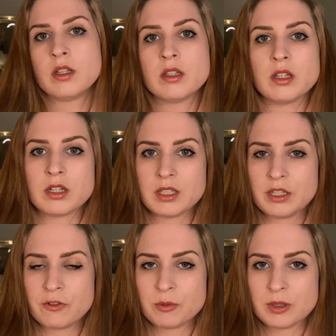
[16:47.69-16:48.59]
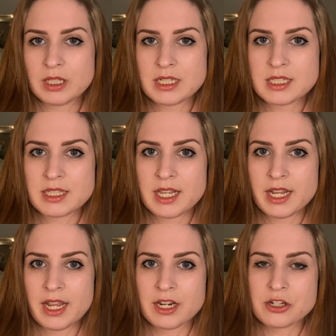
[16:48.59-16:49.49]
Luckily for police, they
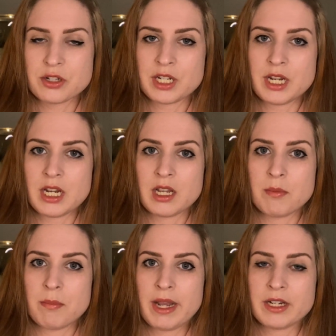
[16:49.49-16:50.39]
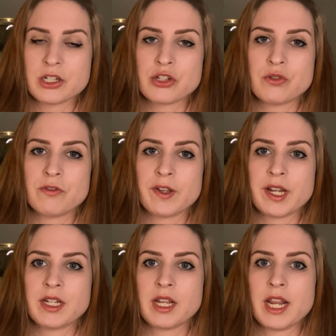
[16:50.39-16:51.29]
actually managed to
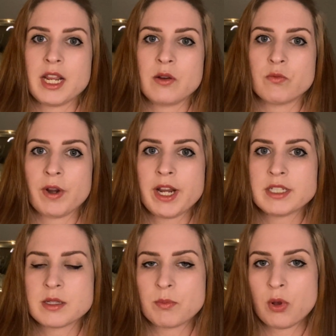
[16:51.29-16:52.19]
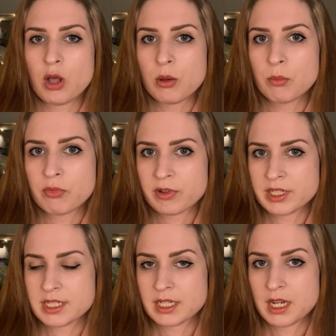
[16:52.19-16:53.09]
find a right palm print